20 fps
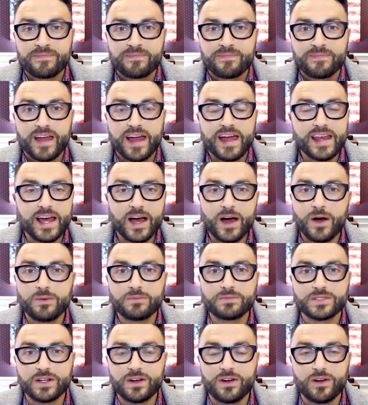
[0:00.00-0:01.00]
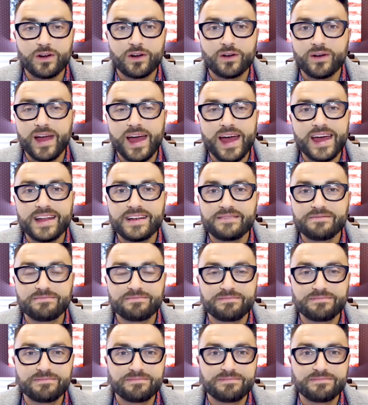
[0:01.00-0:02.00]
Helms or Ed,
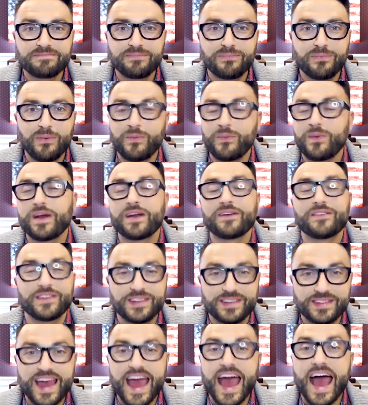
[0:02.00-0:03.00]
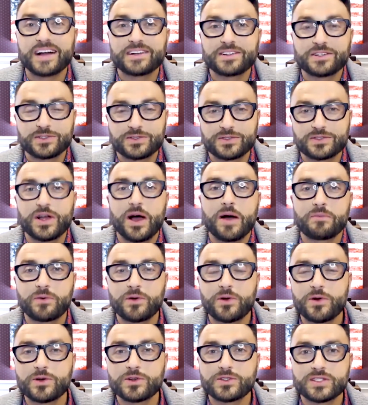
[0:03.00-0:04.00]
whatever, the actors, Tom
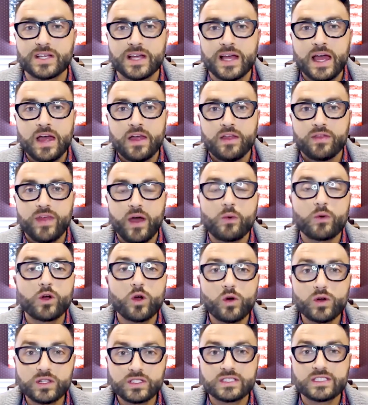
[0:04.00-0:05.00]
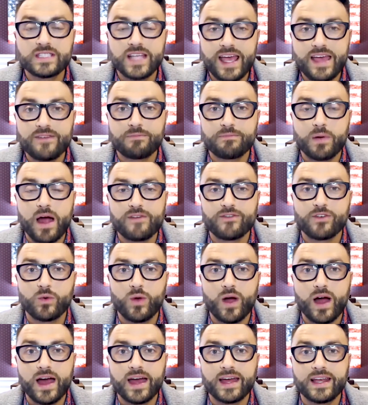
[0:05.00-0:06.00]
Cruise, that were going to save Private
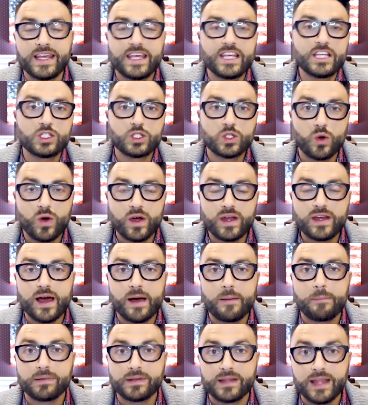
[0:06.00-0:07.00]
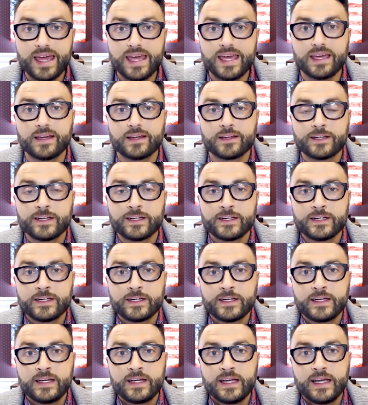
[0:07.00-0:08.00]
Ryan. He joined up late.
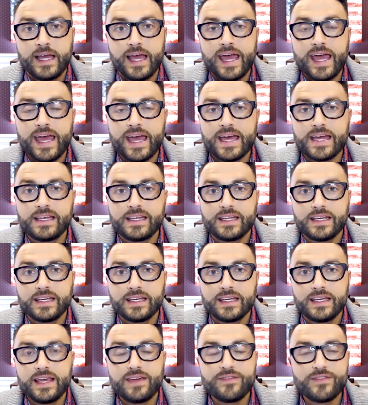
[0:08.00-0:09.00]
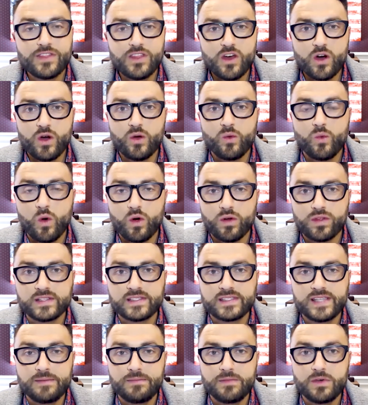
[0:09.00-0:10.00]
And even though he wore the
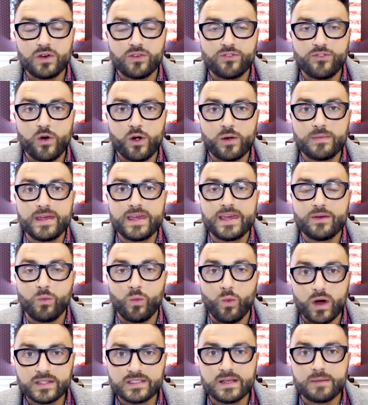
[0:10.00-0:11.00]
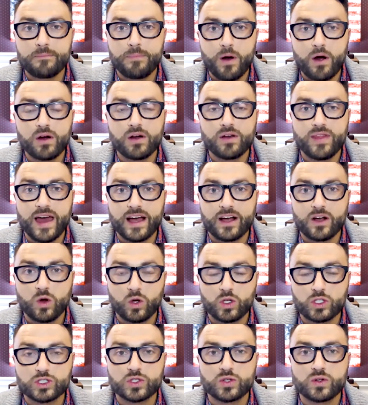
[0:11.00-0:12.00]
same uniform, he wasn't part of that
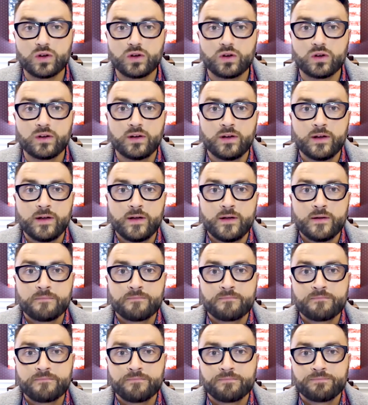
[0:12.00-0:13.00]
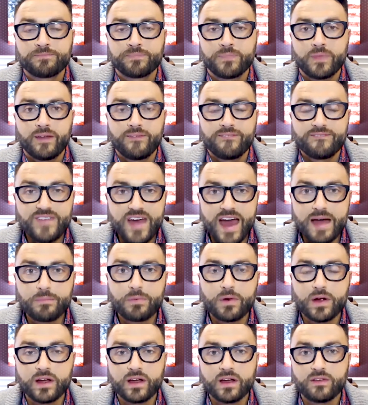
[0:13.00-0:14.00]
cultural
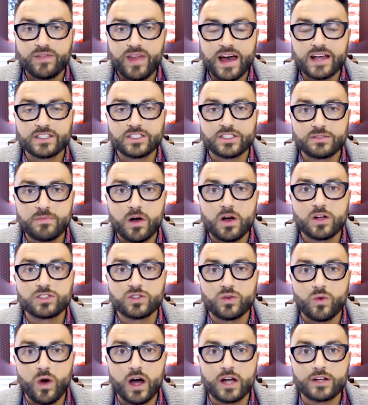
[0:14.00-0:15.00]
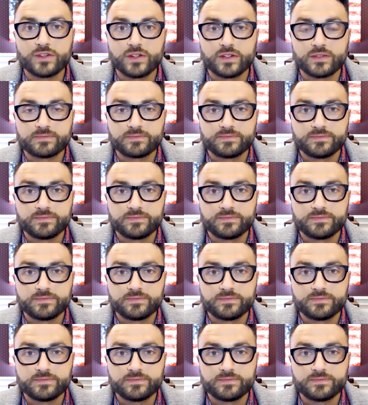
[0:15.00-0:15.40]
fabric of that small squadron.